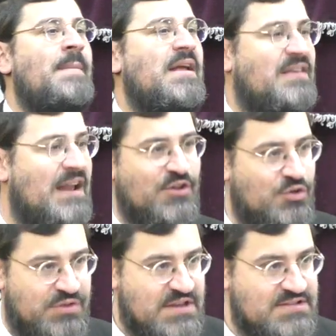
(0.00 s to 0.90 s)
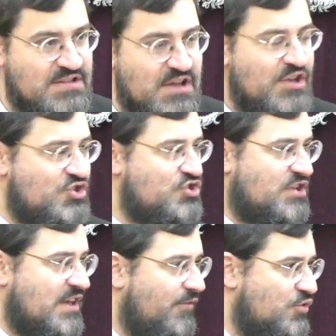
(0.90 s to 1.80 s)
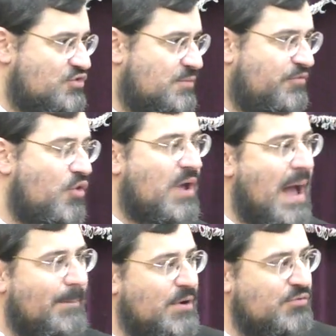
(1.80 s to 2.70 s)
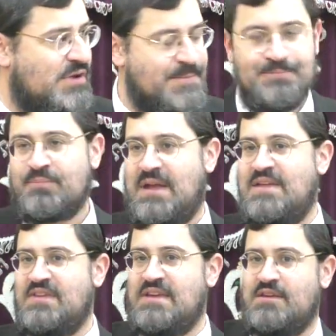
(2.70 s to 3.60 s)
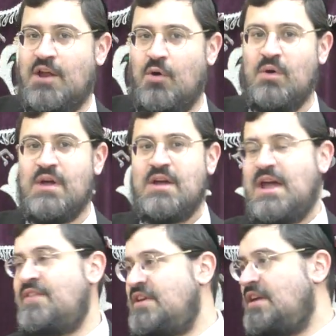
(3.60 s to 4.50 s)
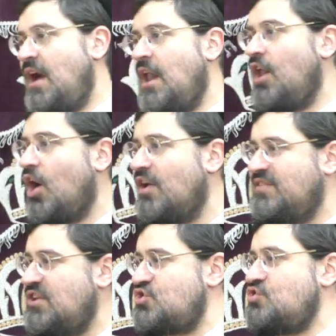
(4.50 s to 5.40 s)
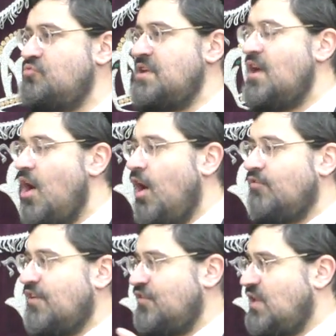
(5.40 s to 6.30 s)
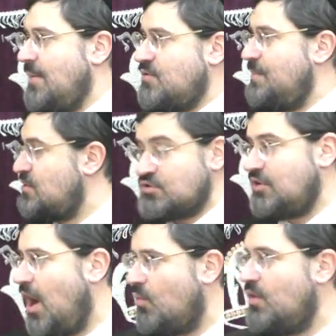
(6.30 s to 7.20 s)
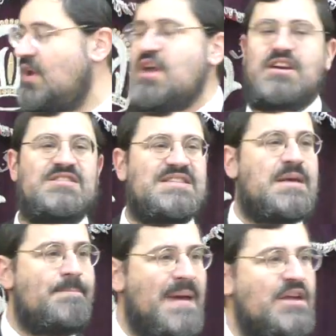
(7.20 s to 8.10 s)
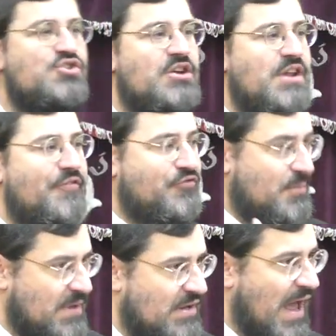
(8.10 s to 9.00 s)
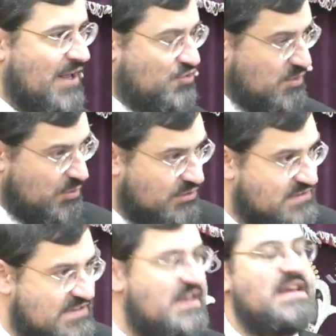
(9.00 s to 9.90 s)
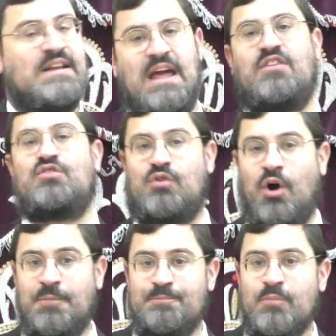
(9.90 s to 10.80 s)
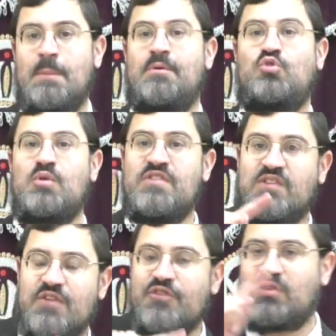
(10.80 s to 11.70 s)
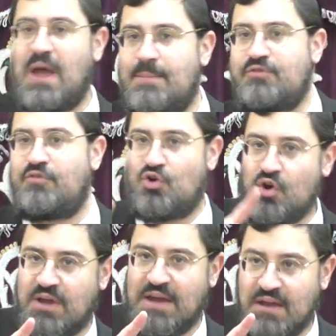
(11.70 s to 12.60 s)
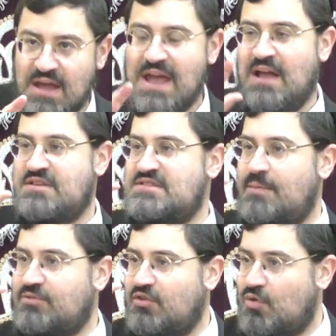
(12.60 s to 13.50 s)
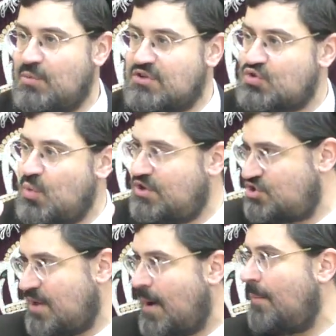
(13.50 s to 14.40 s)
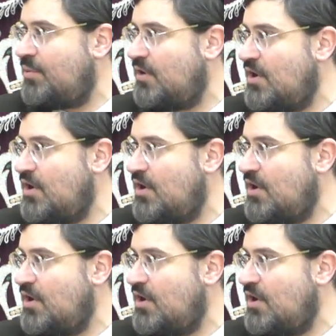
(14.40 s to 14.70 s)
I telling you this? Just to give you some vocabulary in the halacha dictionary of different types of Bishuil? No, because there's a major nafkamina, as we will see later on, between the different types of cooking, and sometimes when we switch them up.